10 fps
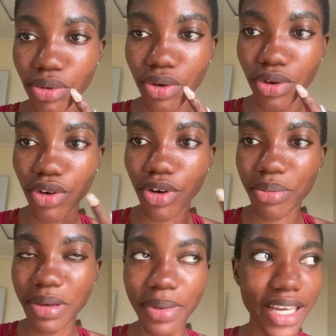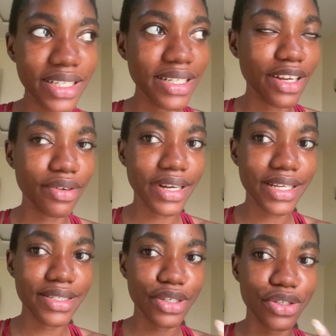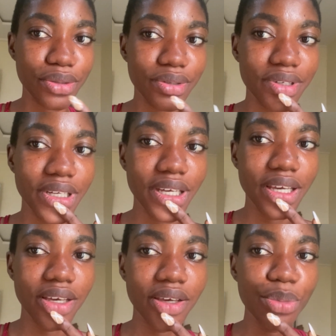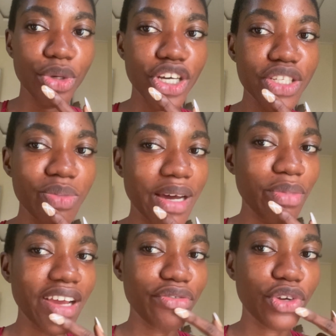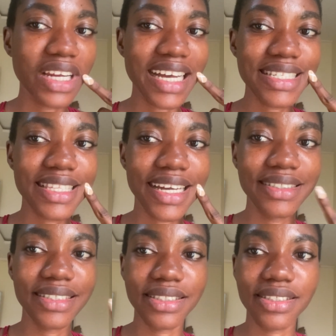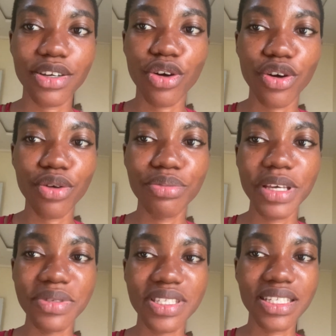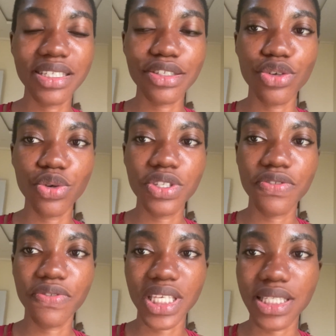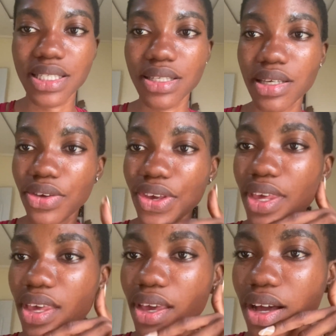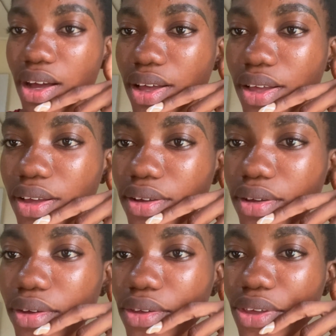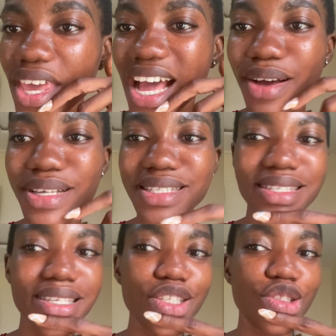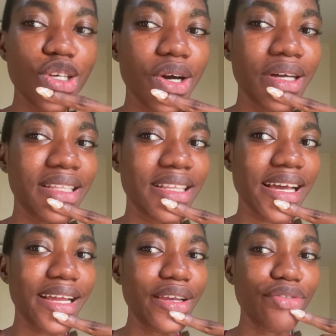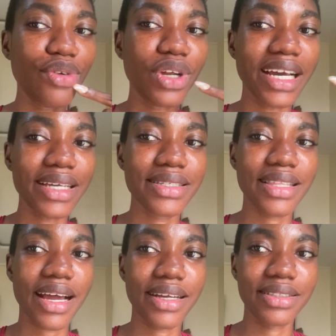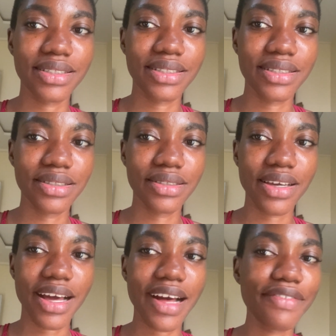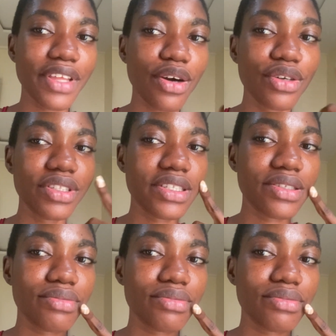or maybe I need another session, because I'm not even understanding, or maybe it's still in the ghost face. How is this thing done? I don't even understand. After all the,